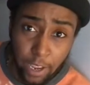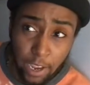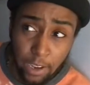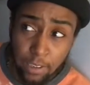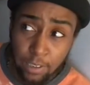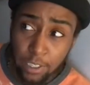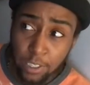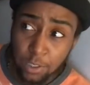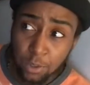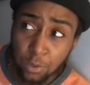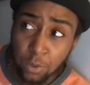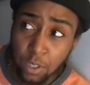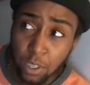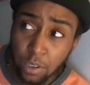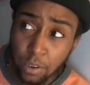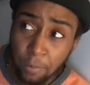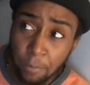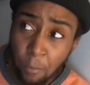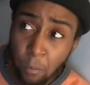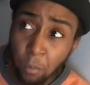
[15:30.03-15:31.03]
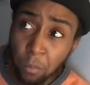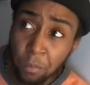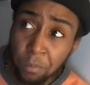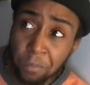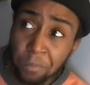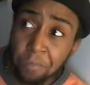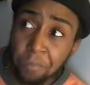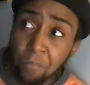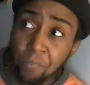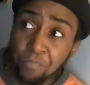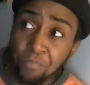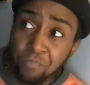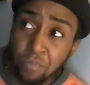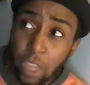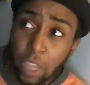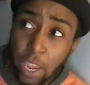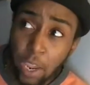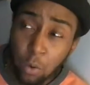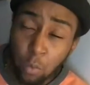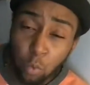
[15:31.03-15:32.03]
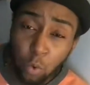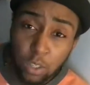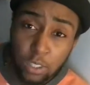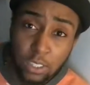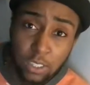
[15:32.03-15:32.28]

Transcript: I literally had one